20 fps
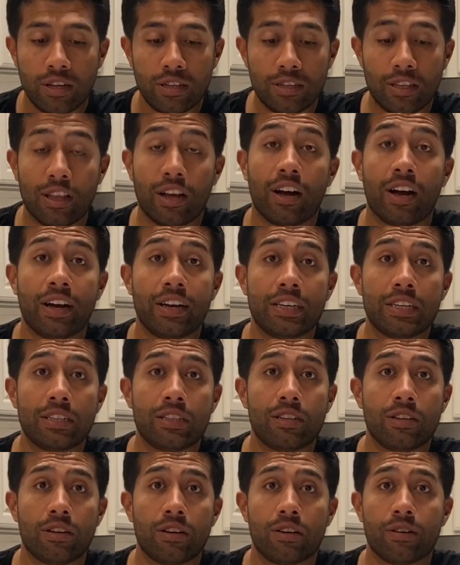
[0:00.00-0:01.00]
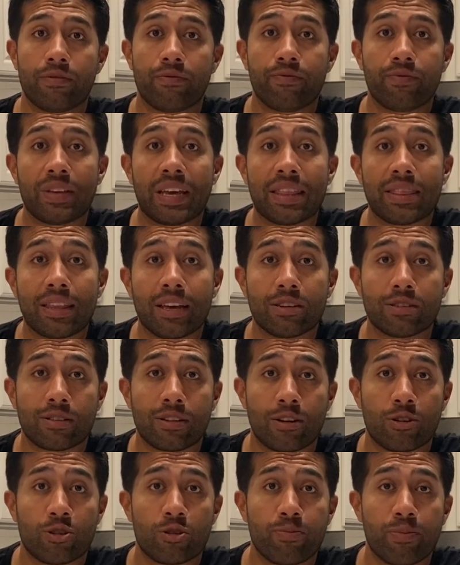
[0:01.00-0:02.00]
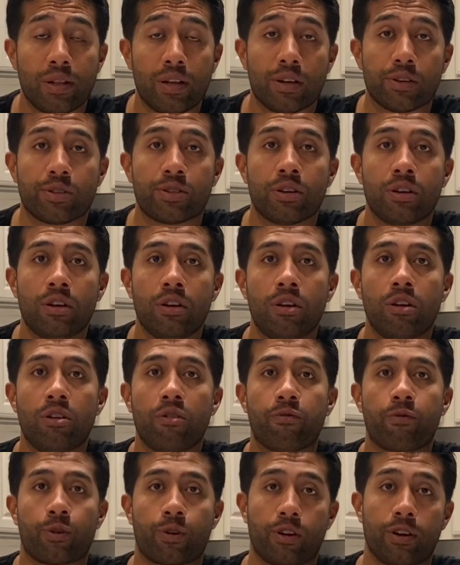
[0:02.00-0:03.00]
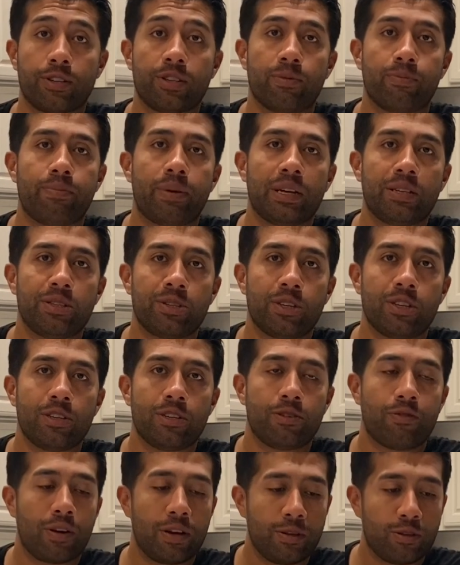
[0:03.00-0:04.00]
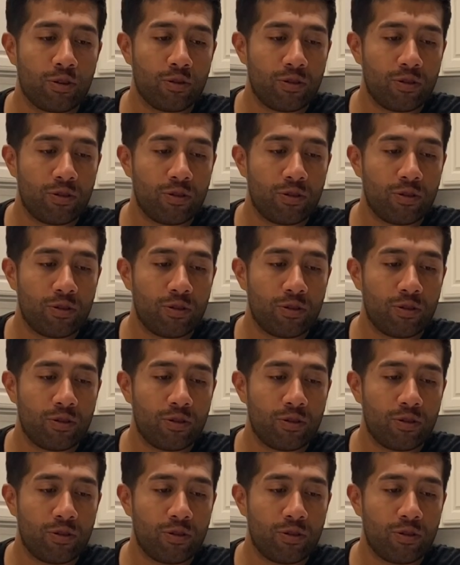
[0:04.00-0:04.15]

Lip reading: to the high end of $10,000 plus for custom penalties, right?